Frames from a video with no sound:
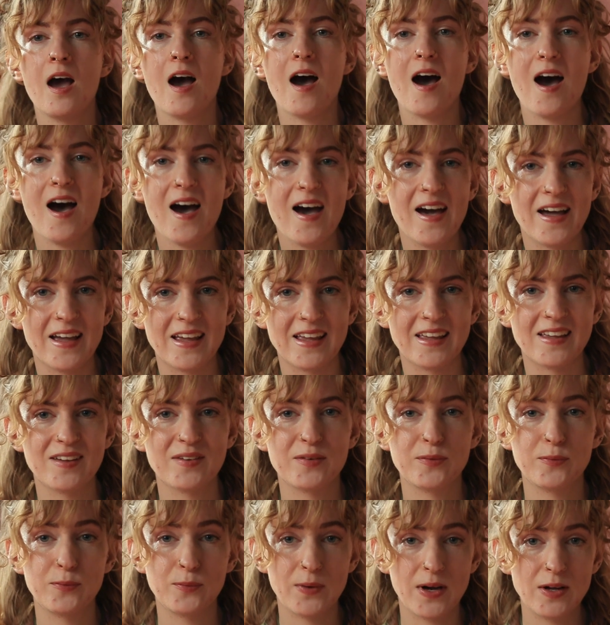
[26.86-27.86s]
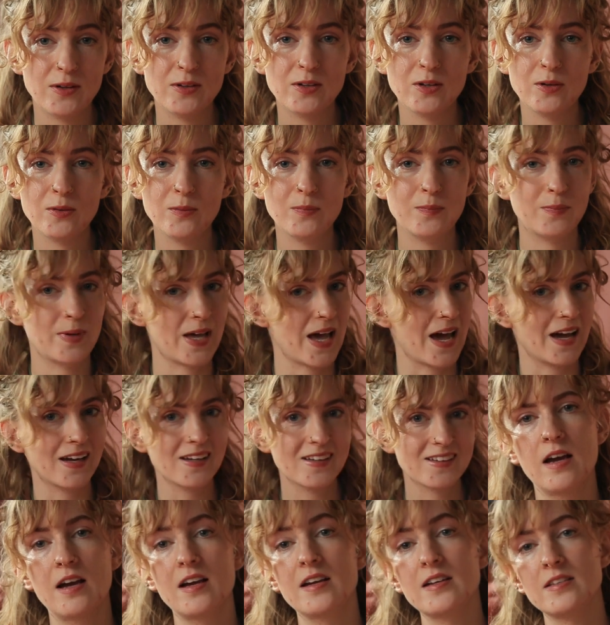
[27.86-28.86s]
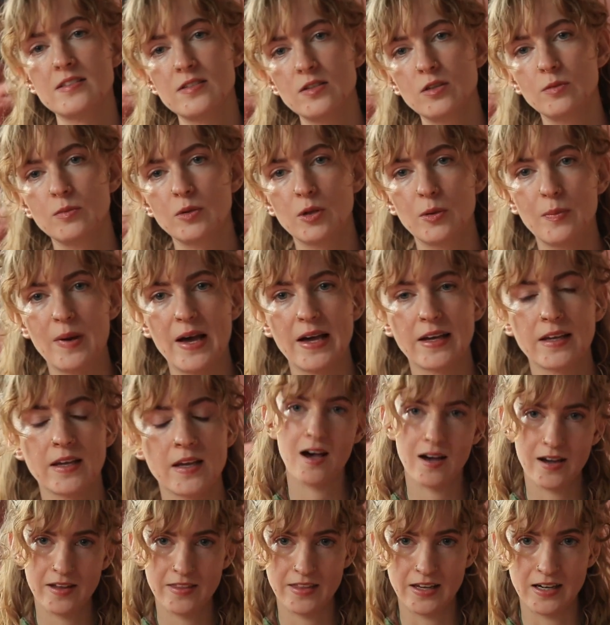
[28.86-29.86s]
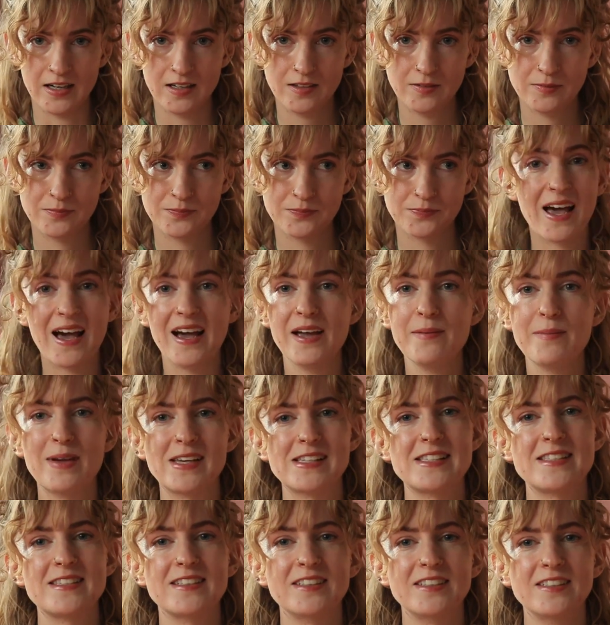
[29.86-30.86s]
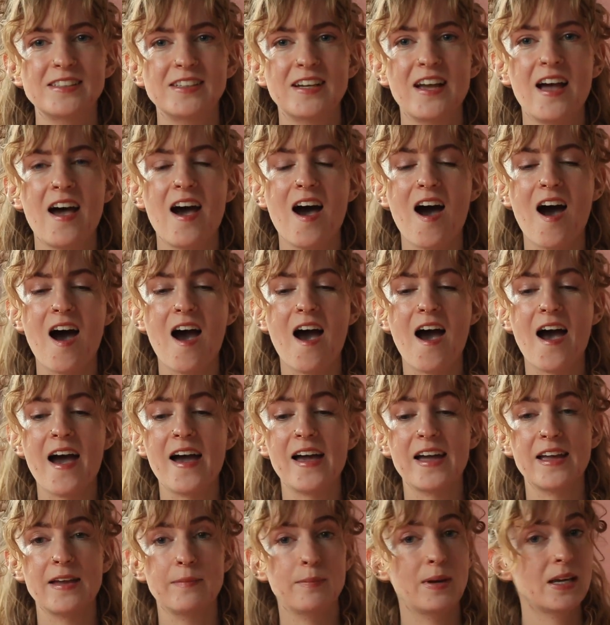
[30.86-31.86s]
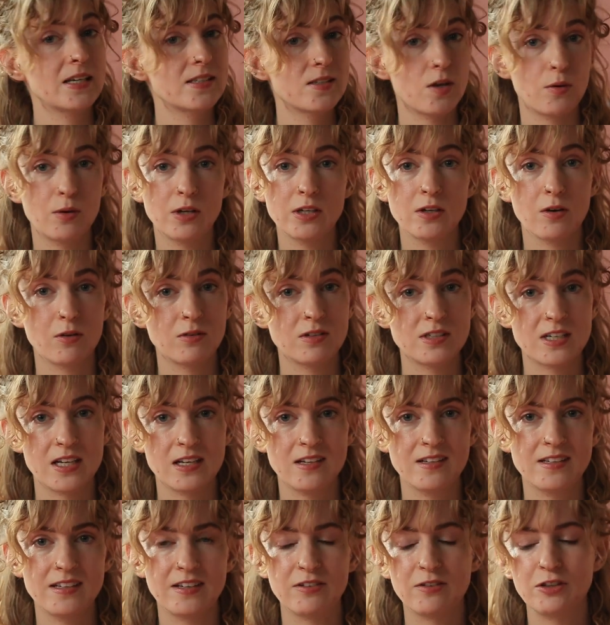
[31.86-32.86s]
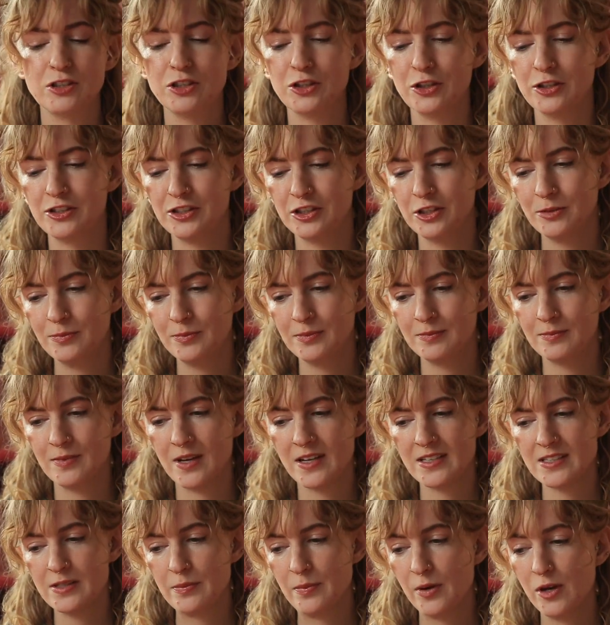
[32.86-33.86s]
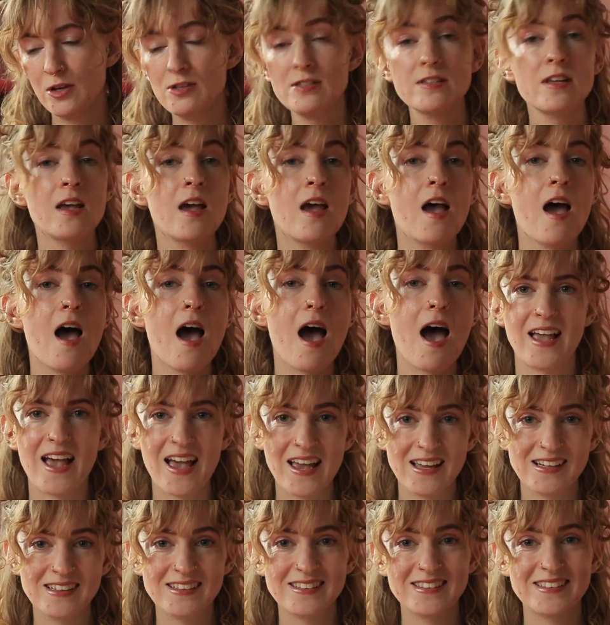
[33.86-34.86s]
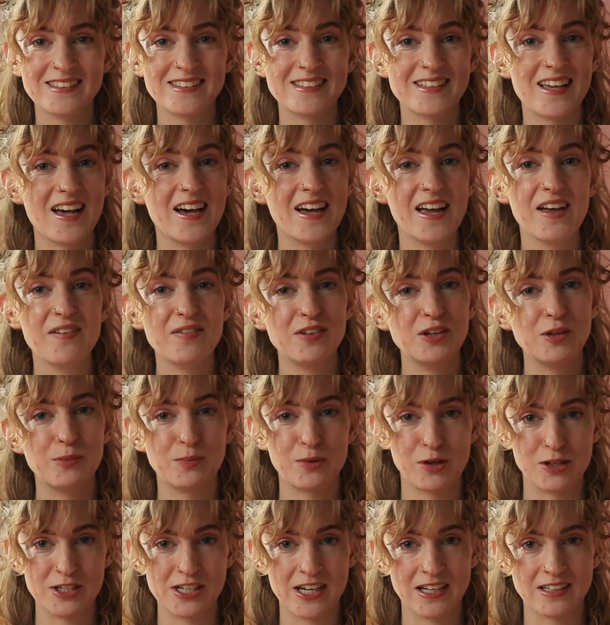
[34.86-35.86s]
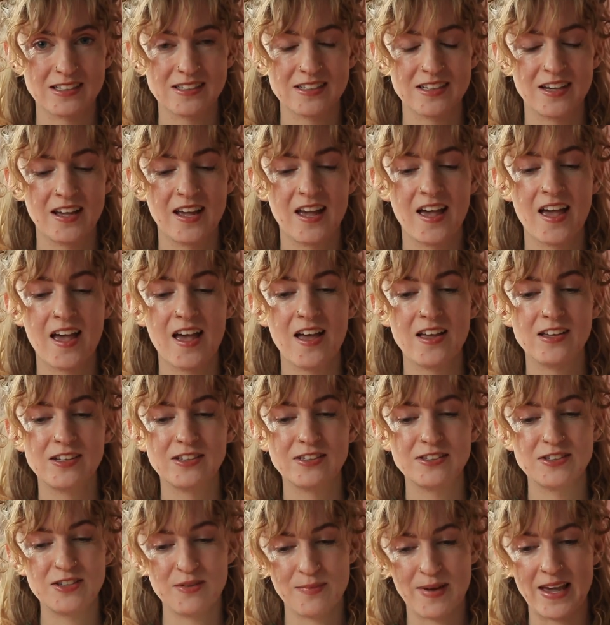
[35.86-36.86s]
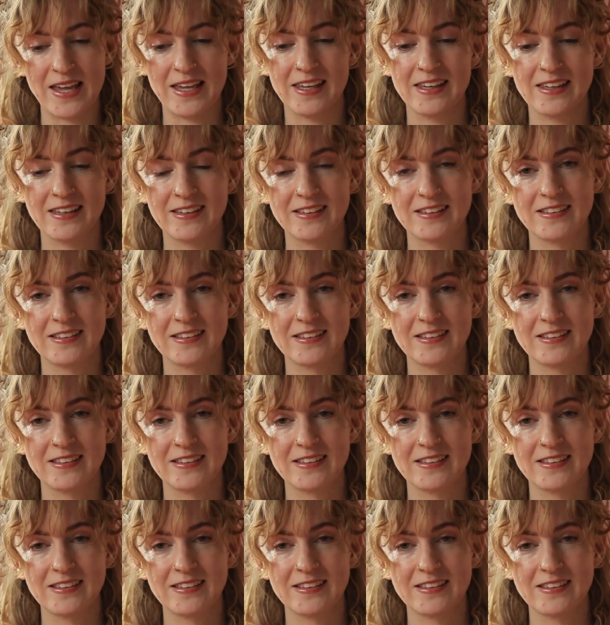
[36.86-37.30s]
Hi, welcome back. I assume you're back. Hi there, I'm Esther. I make sewing content here on YouTube, I suppose, and I have a new project to make.